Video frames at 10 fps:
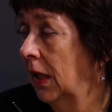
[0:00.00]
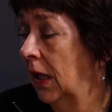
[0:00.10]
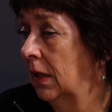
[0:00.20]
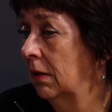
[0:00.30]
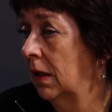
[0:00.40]

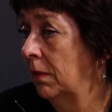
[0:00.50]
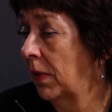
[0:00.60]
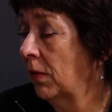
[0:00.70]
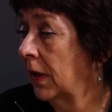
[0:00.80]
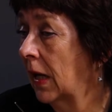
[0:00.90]
And in
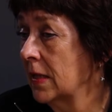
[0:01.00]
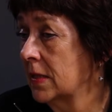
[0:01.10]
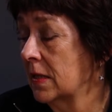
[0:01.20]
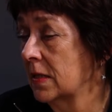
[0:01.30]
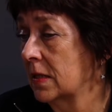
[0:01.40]
both
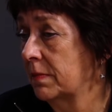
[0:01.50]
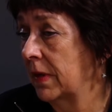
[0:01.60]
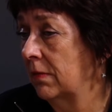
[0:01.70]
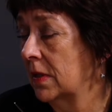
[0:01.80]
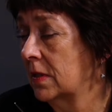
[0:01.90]
cases, there's
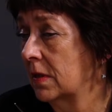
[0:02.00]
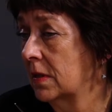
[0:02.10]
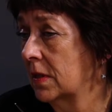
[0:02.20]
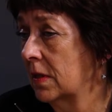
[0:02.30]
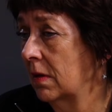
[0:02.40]
been
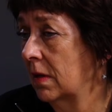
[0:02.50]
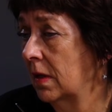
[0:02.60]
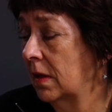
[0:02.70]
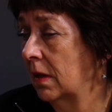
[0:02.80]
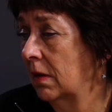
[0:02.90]
research to show
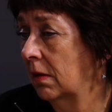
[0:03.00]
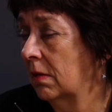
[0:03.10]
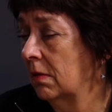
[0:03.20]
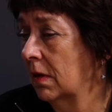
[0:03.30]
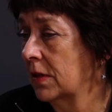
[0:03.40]
that you
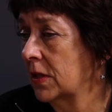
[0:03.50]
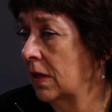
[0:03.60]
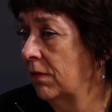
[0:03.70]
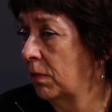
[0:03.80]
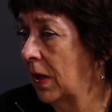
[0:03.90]
can
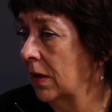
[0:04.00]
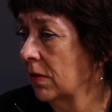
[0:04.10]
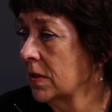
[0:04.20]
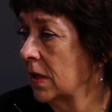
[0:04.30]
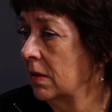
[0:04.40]
achieve weight
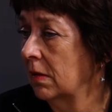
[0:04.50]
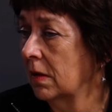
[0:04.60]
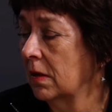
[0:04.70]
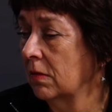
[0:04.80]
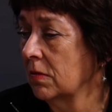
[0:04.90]
loss and you
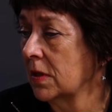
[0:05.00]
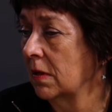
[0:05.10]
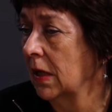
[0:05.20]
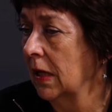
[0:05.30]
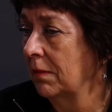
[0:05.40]
can
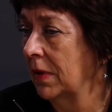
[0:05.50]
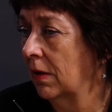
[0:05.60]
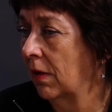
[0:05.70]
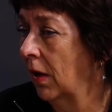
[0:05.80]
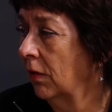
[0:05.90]
also be a
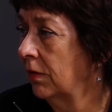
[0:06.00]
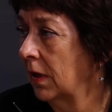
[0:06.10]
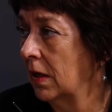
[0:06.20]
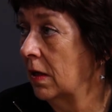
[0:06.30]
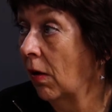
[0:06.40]
lot
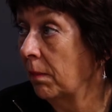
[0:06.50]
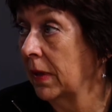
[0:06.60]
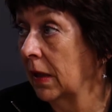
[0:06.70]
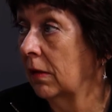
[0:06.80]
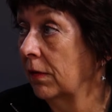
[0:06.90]
healthier not
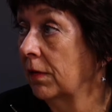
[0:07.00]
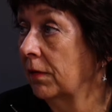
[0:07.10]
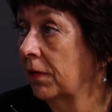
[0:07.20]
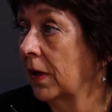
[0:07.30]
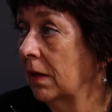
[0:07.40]
being
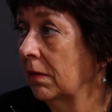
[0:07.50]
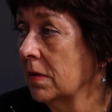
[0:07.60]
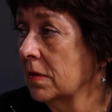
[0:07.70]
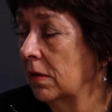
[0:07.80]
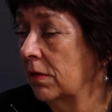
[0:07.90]
gluten-free.
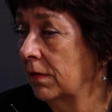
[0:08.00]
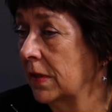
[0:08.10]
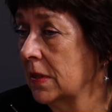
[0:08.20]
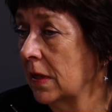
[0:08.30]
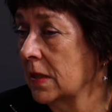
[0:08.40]
Because
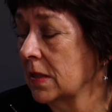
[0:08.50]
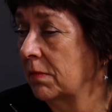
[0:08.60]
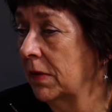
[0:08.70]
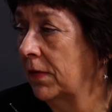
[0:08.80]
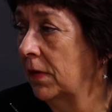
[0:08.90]
gluten-free diets
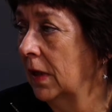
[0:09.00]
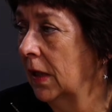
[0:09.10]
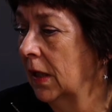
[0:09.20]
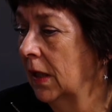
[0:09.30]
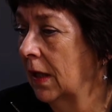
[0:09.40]
can be very
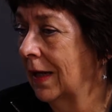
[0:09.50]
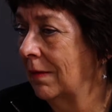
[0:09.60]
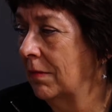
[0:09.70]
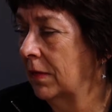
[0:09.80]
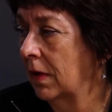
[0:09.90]

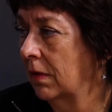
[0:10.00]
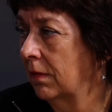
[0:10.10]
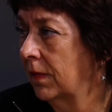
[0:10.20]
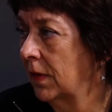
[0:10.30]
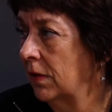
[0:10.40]

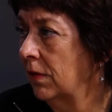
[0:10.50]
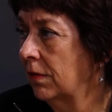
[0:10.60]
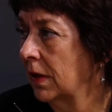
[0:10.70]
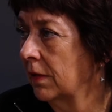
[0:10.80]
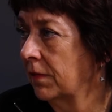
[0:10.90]

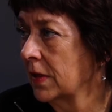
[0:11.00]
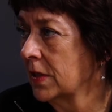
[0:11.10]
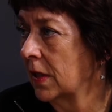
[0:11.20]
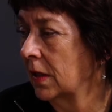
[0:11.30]
nutrient deficient.